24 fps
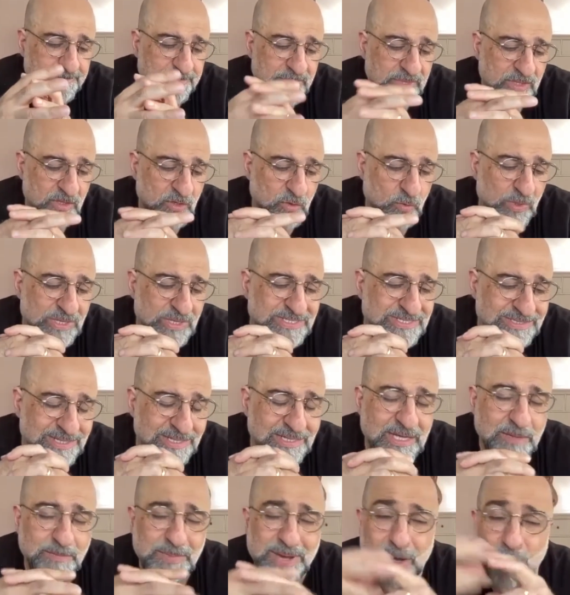You always
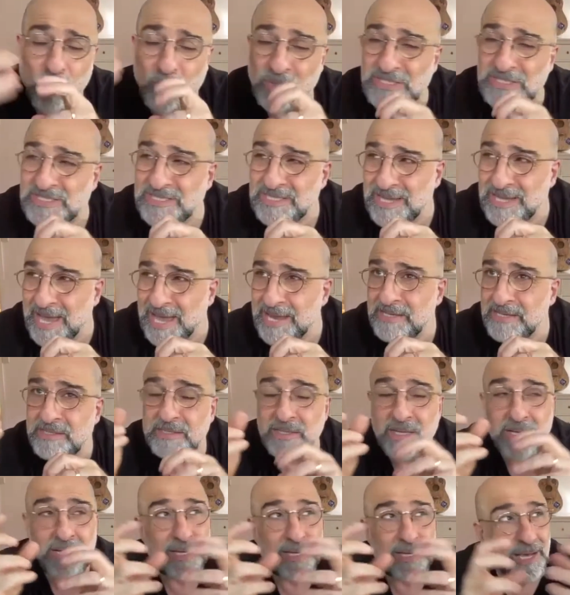think about what's the end
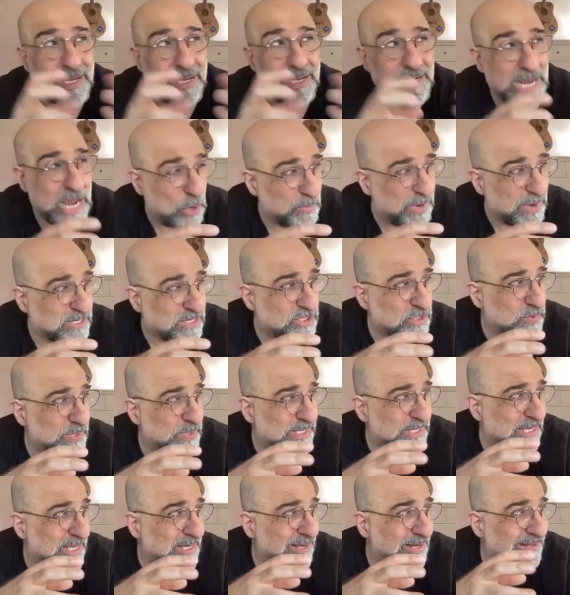and how am I
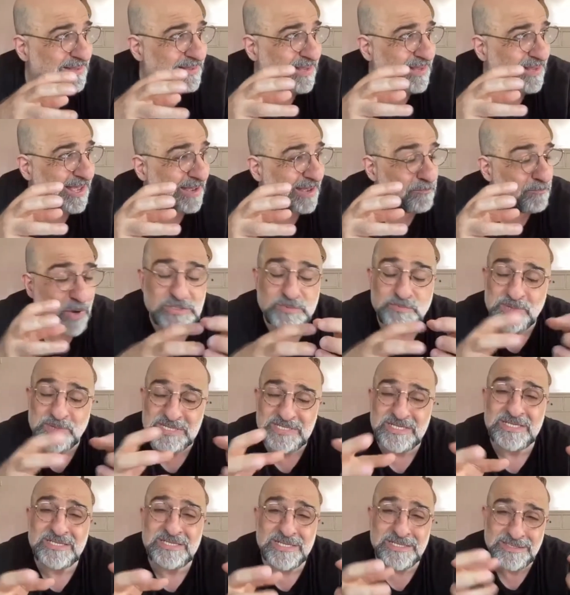doing it? And most
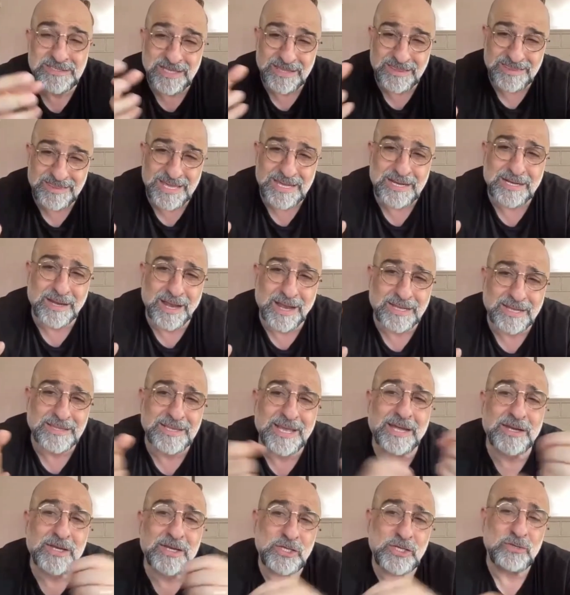businesses that think like
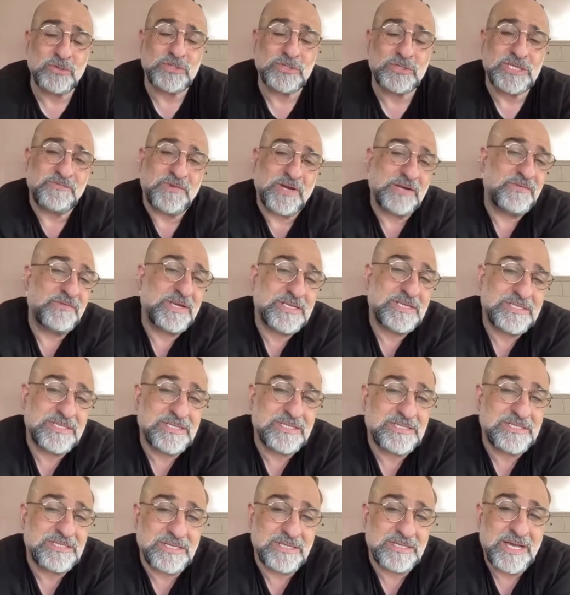that are usually very, very
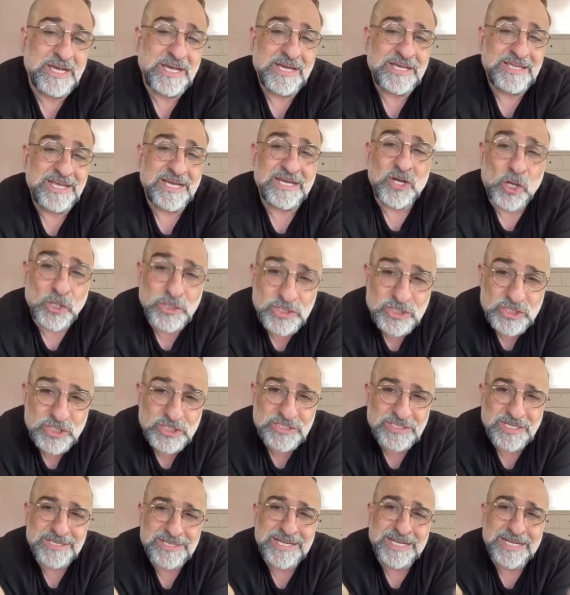successful. They're
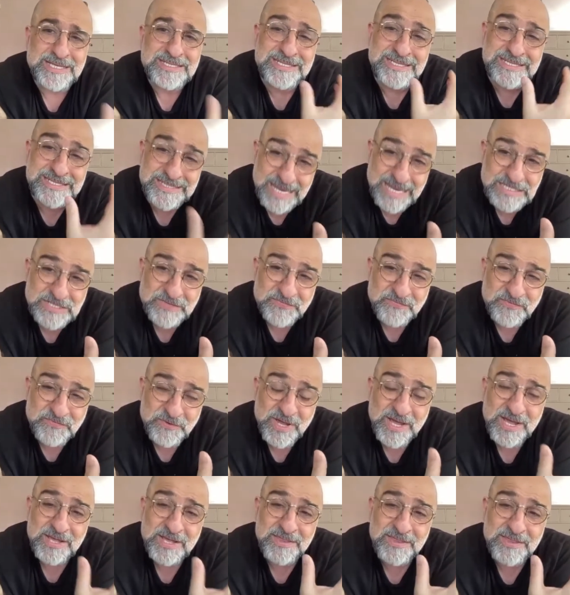conscious and they're successful.
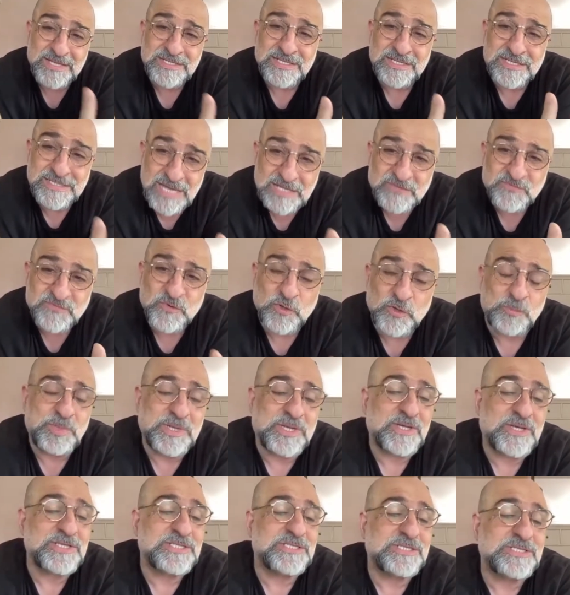They're successful
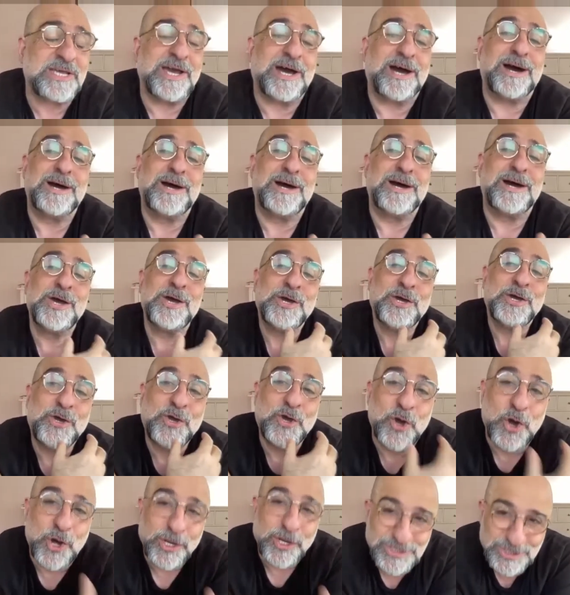because they are
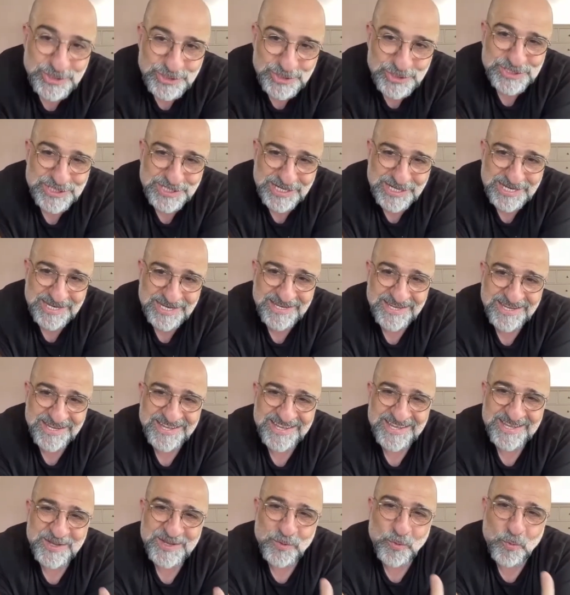consciously
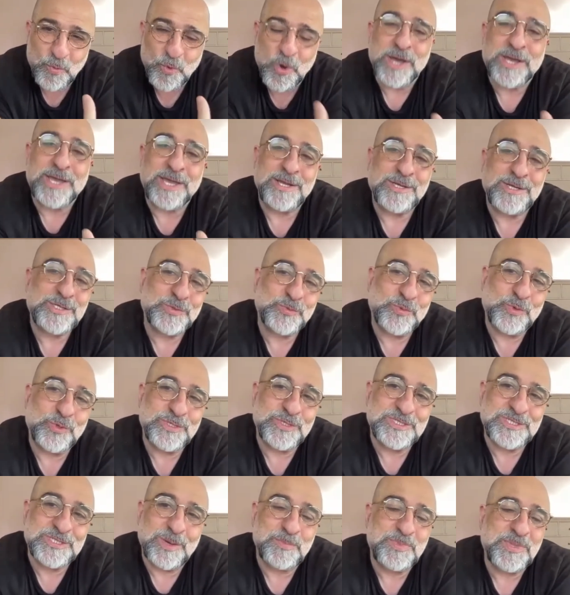working
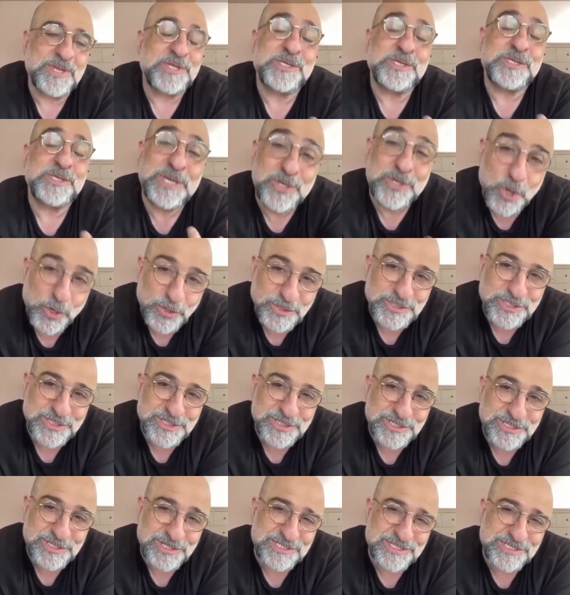towards something to be
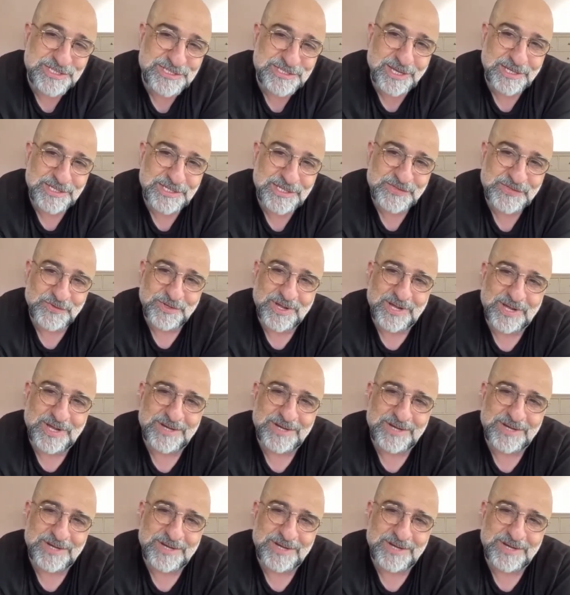consciously successful.